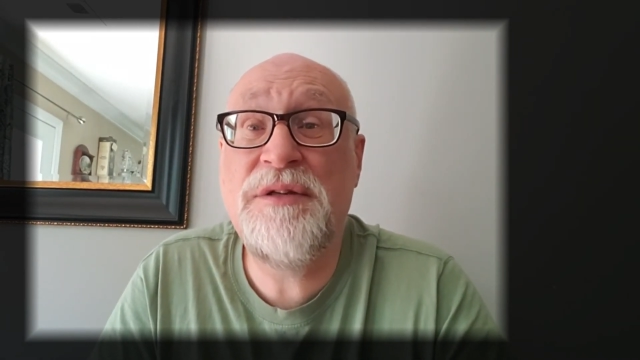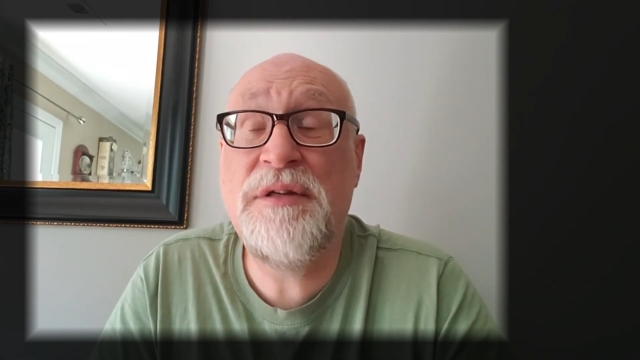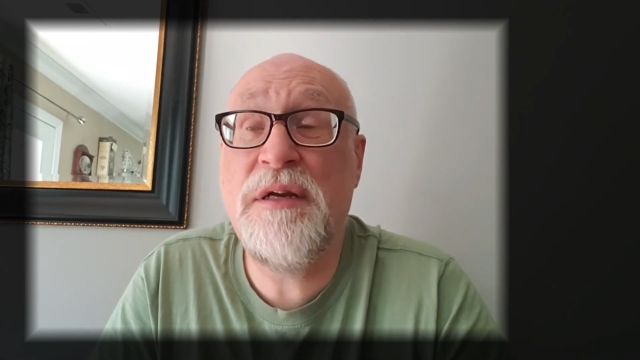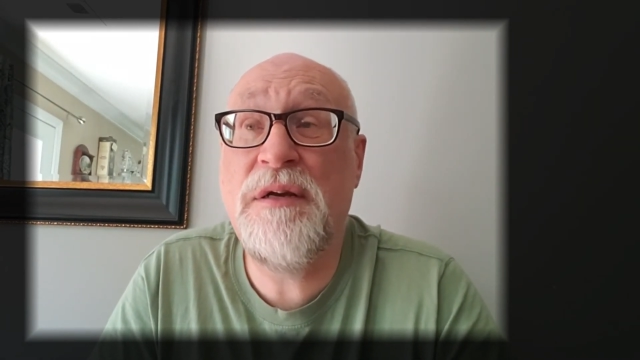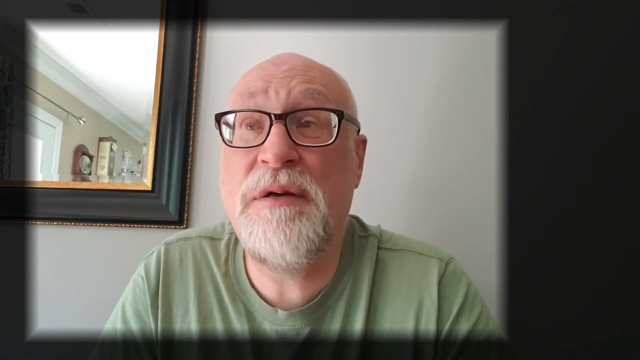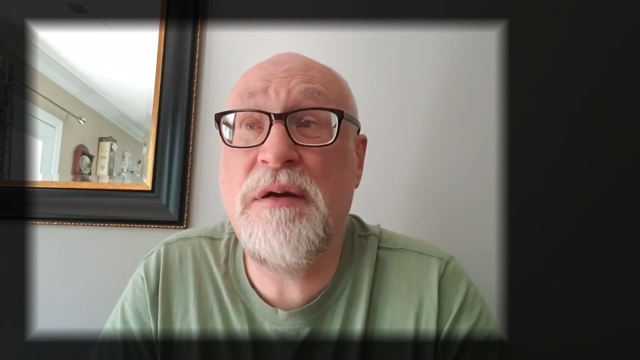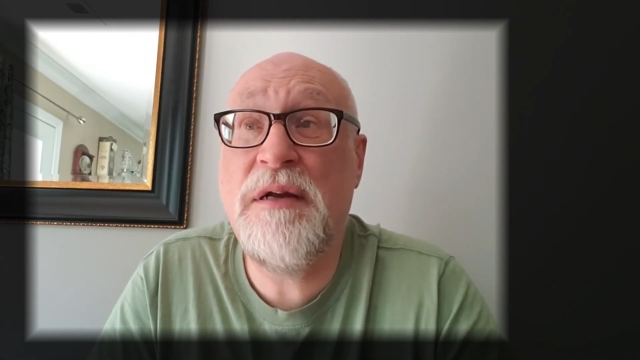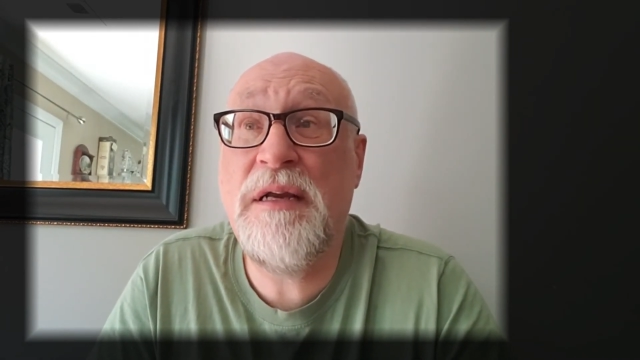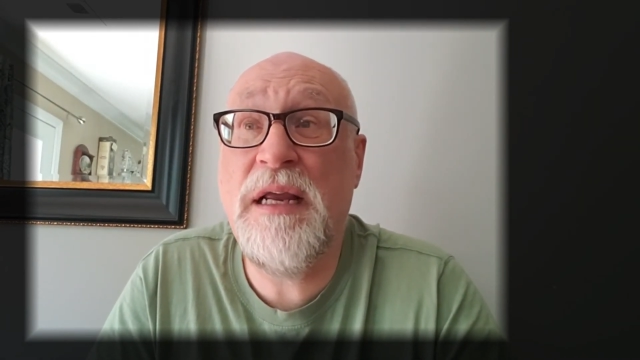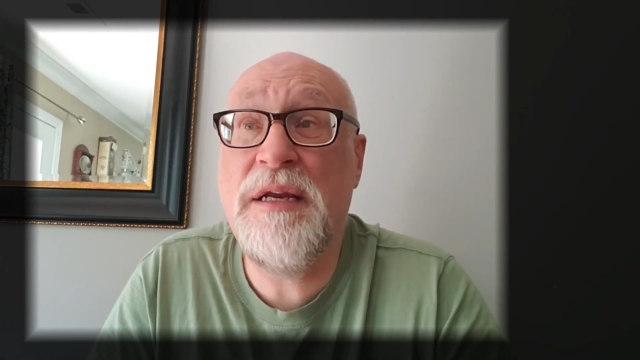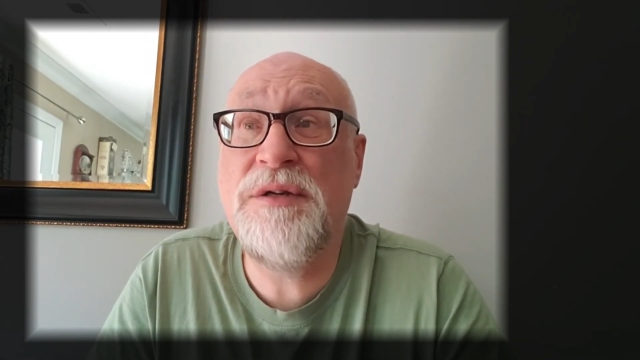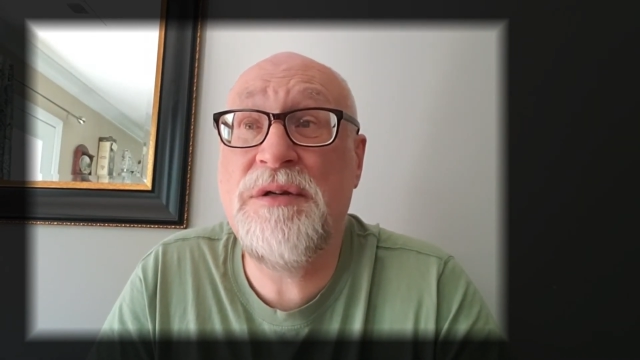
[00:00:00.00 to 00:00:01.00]
so
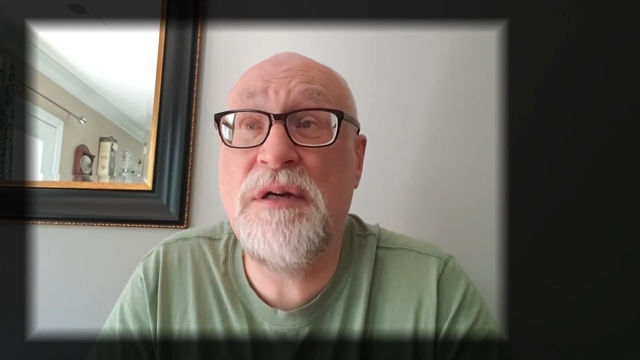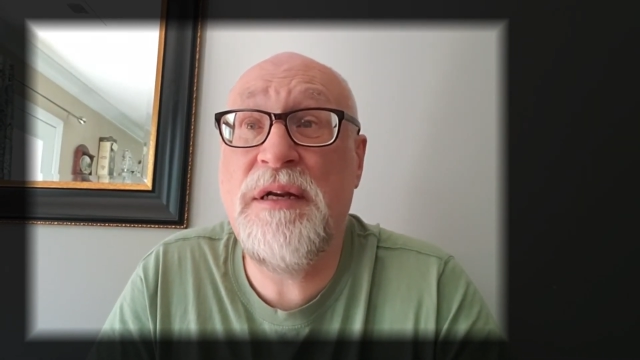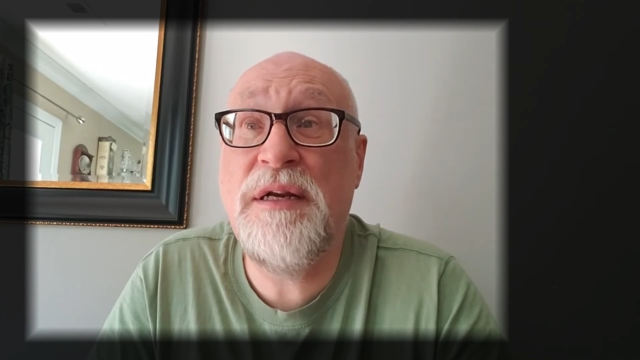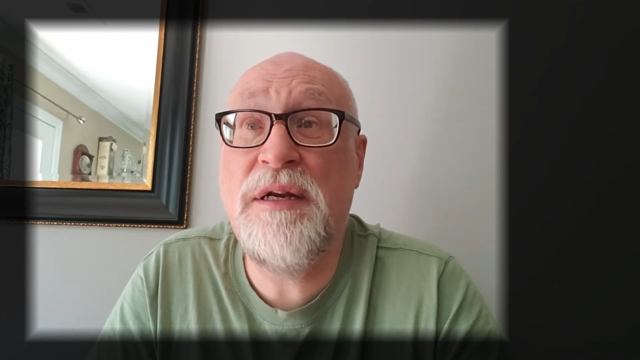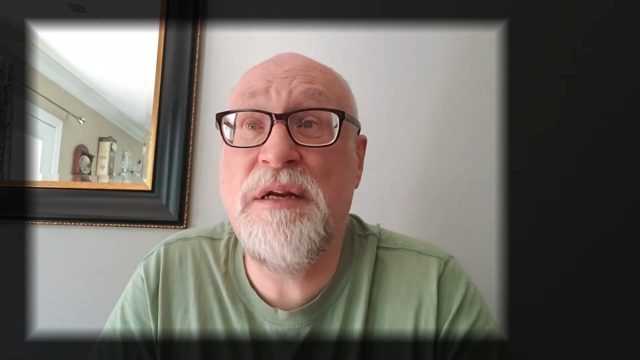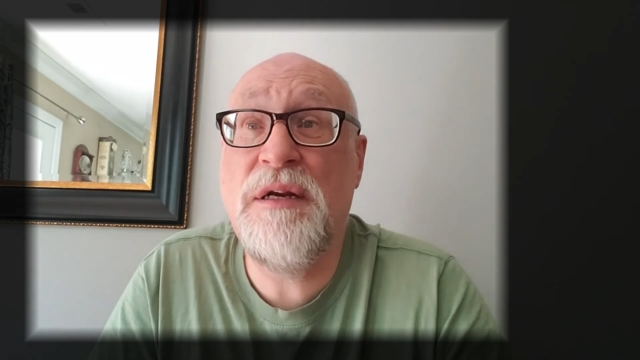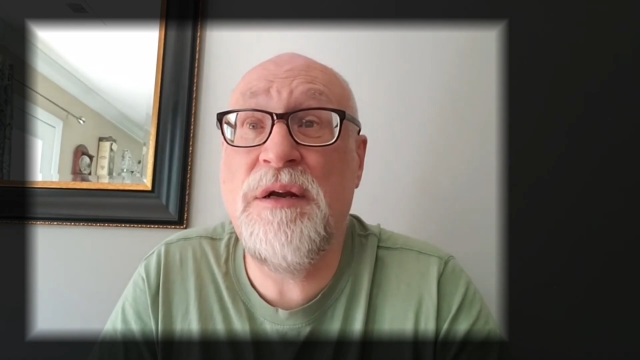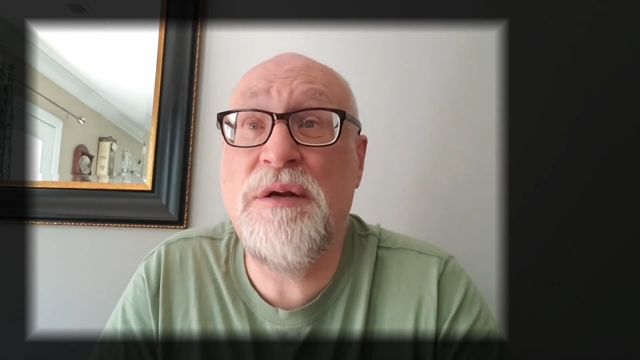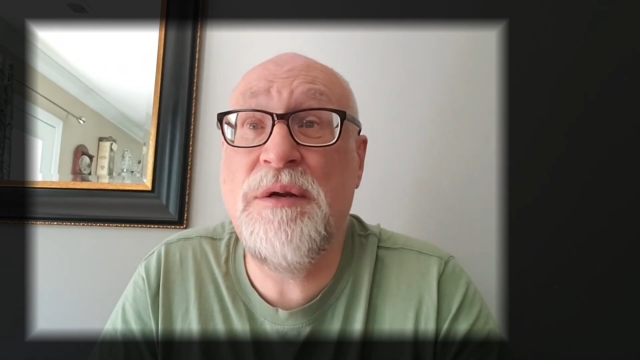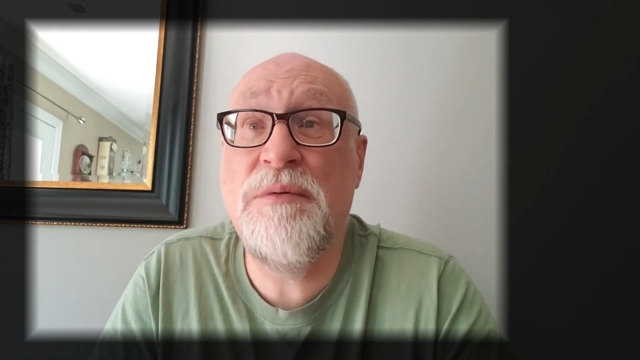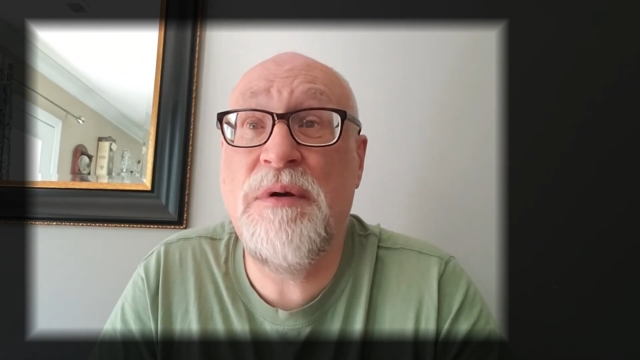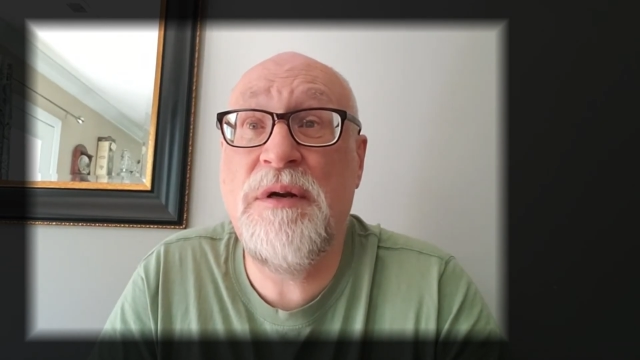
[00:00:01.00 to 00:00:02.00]
occasionally, you know,
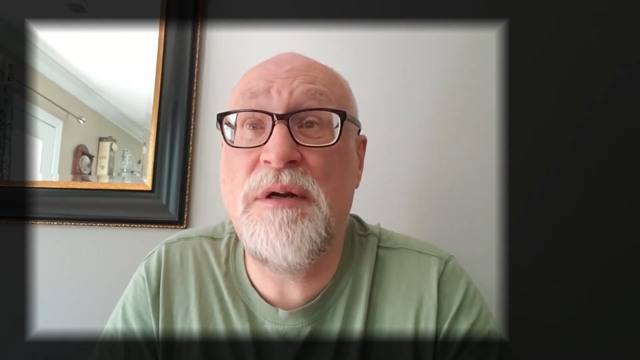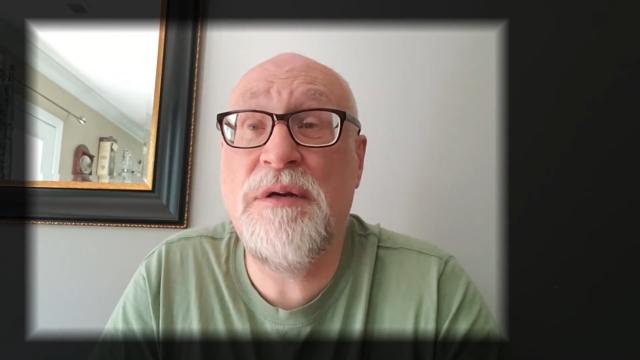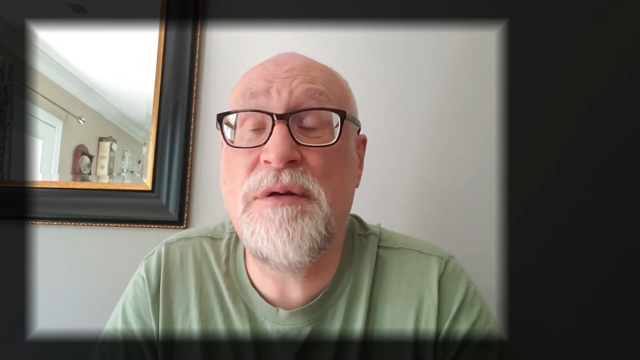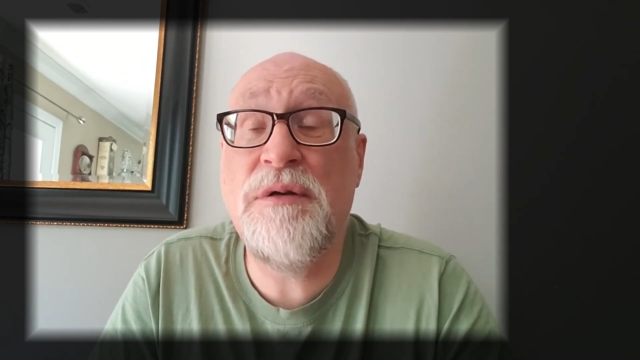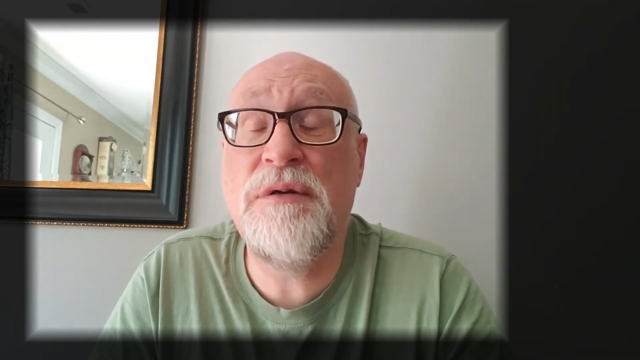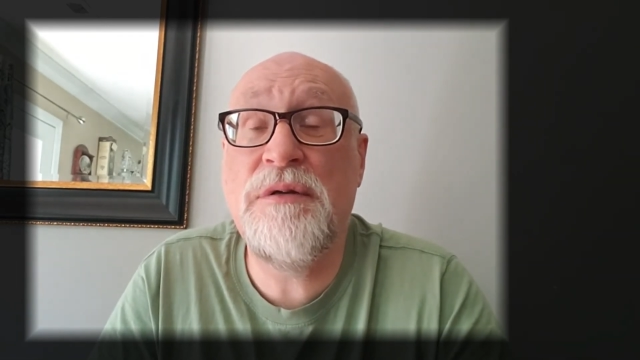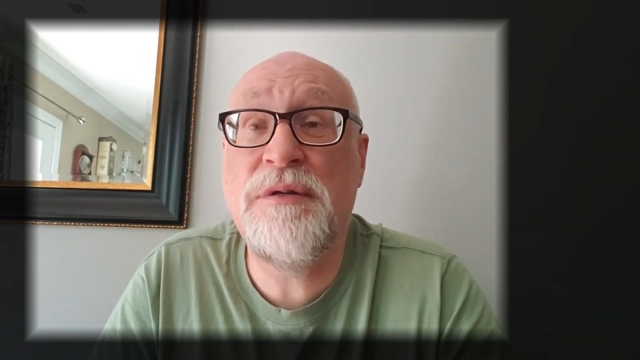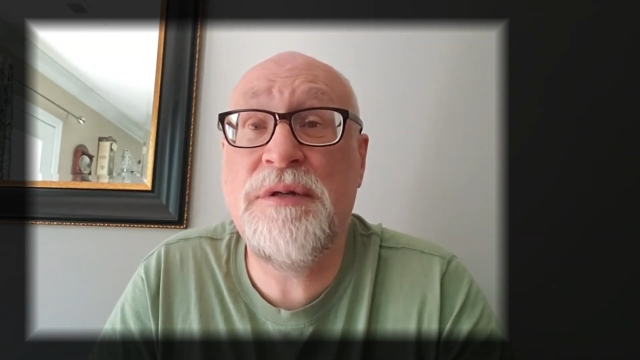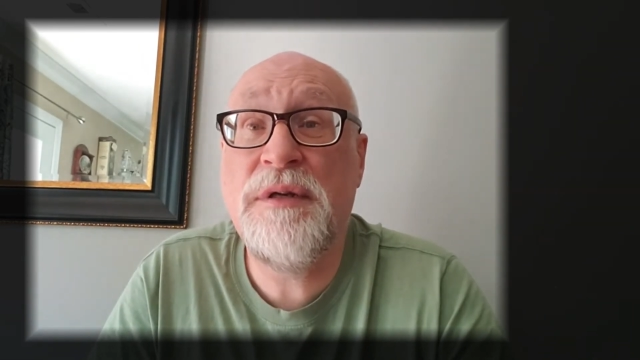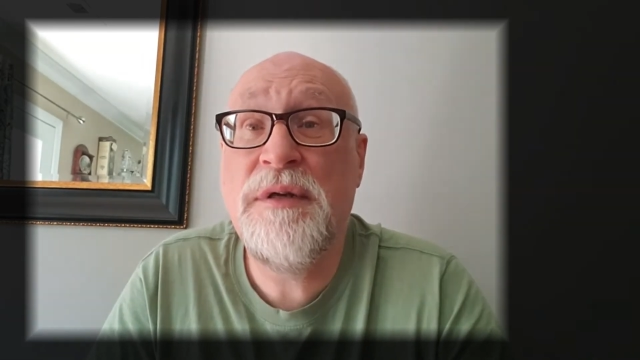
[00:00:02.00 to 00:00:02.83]
you want a good